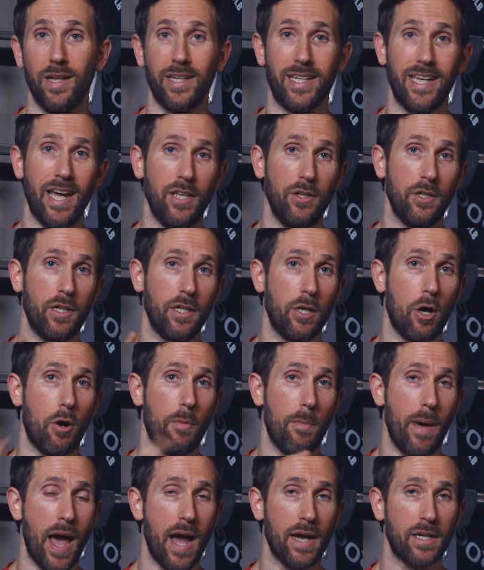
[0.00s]
Again, you can go
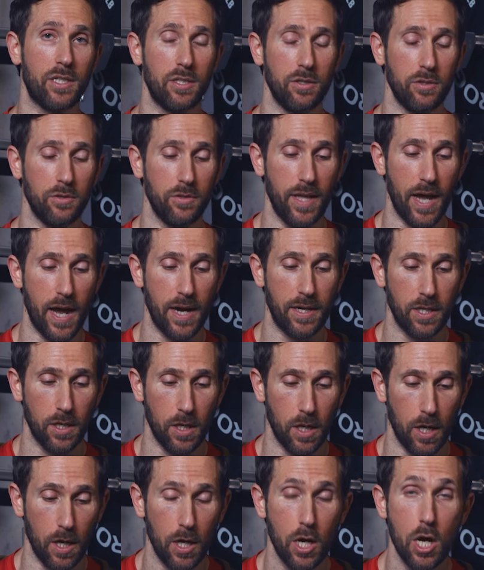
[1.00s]
back to
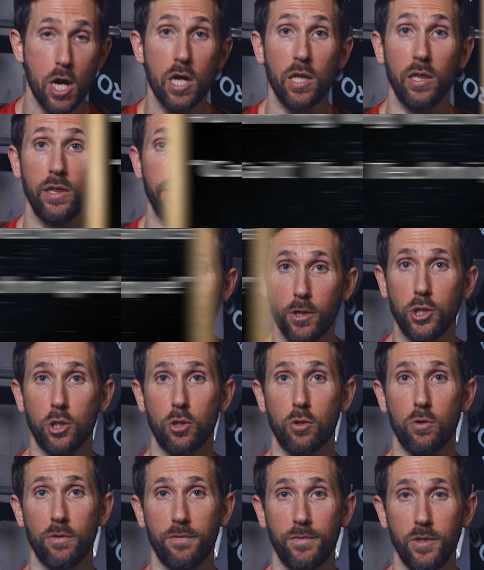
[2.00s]
that
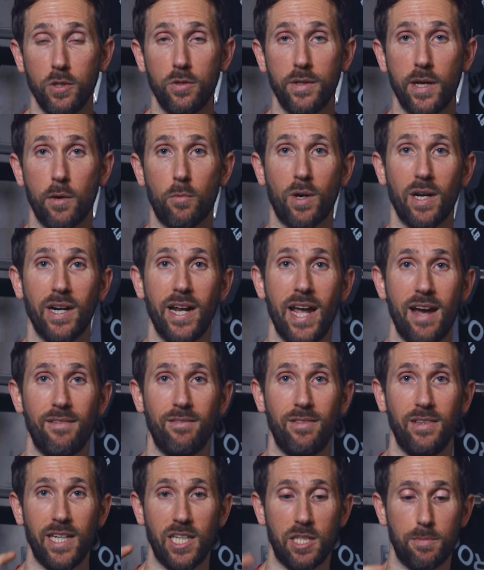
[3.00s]
literature review that we're going to
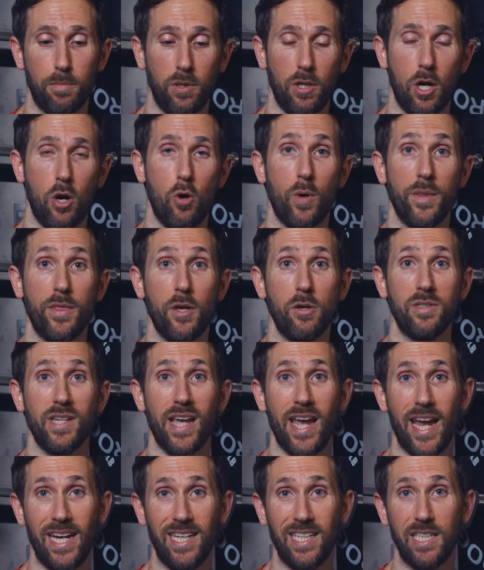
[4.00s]
have linked below with those
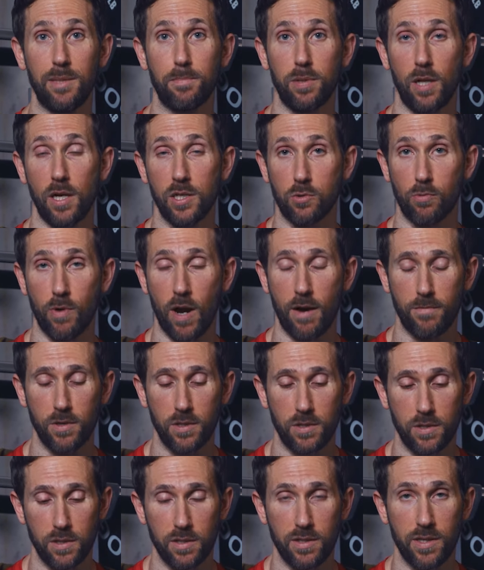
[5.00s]
80+
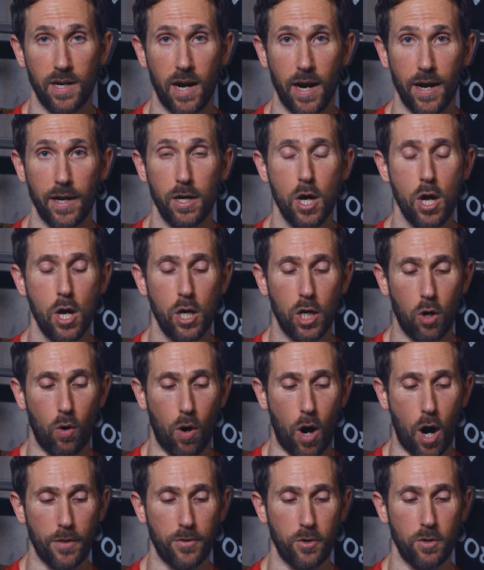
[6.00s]
references that I
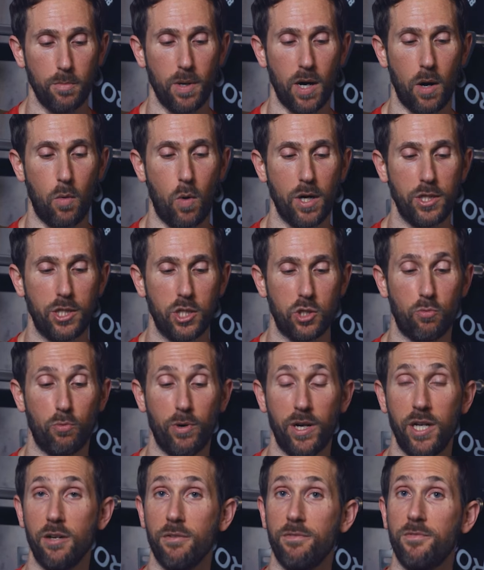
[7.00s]
co-authored. But I want to just
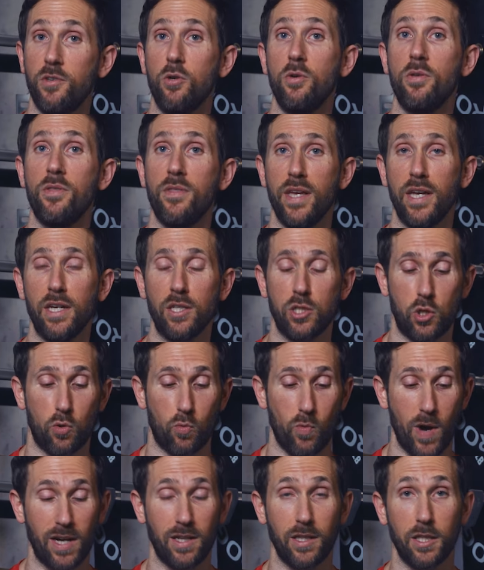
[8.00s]
read a few things
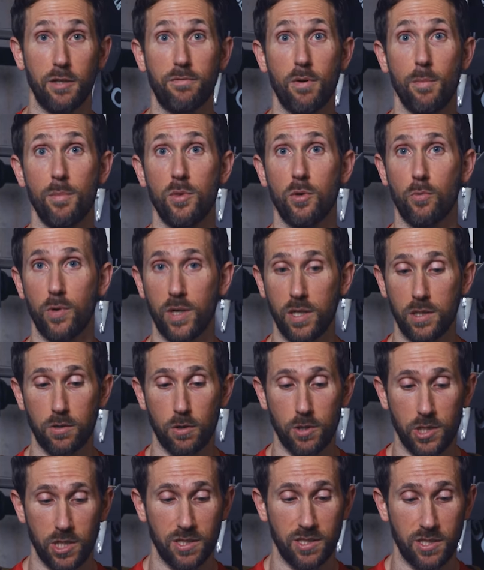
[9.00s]
directly from the
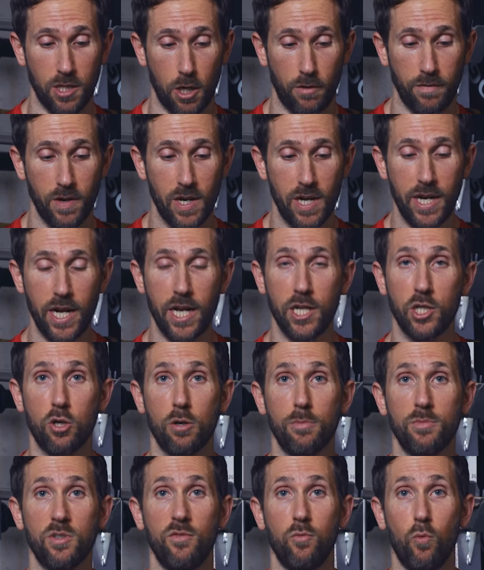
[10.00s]
research itself in
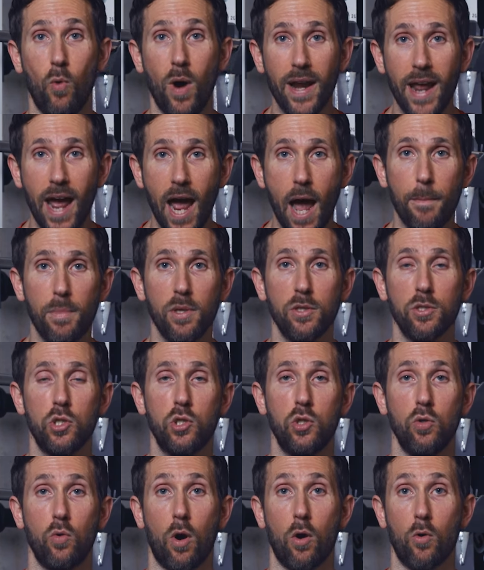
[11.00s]
terms of what happens
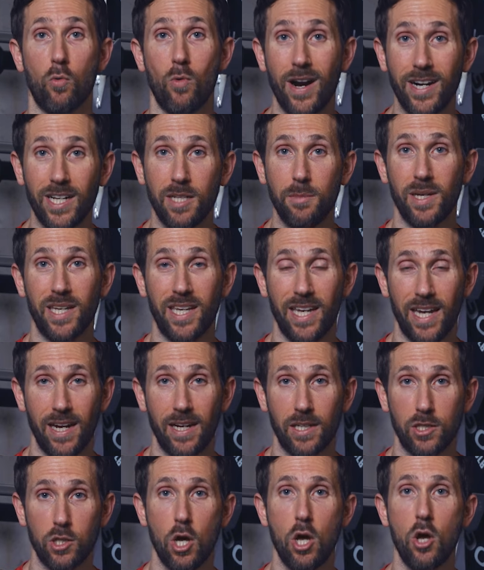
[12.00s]
to our running
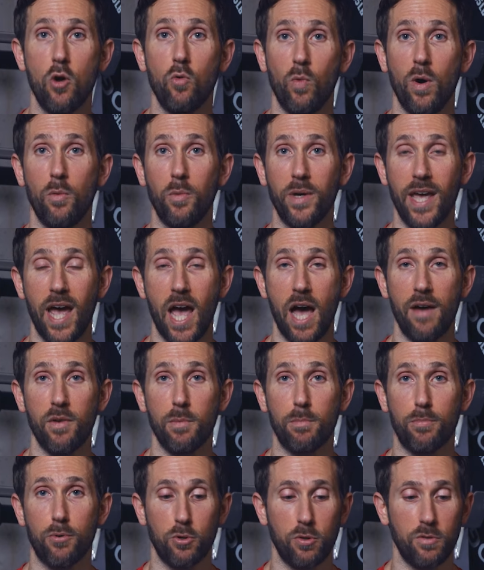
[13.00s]
mechanics when we have
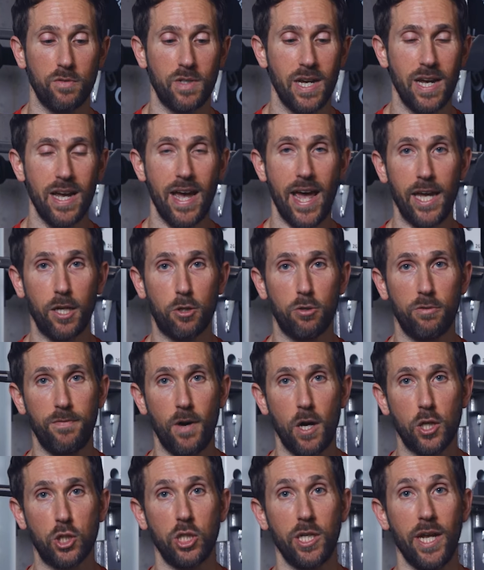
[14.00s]
improved ankle
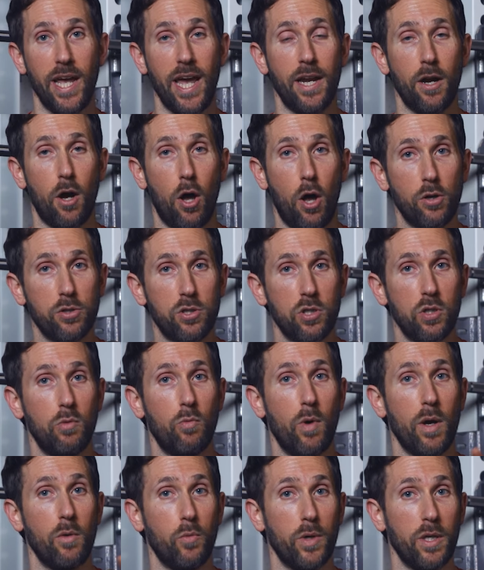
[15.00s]
function, and also
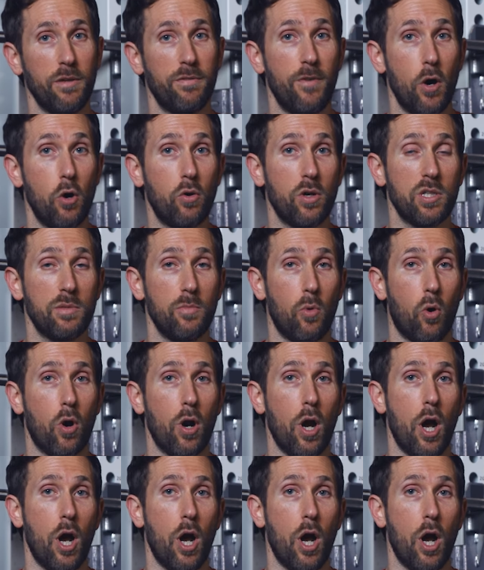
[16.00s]
when we focus more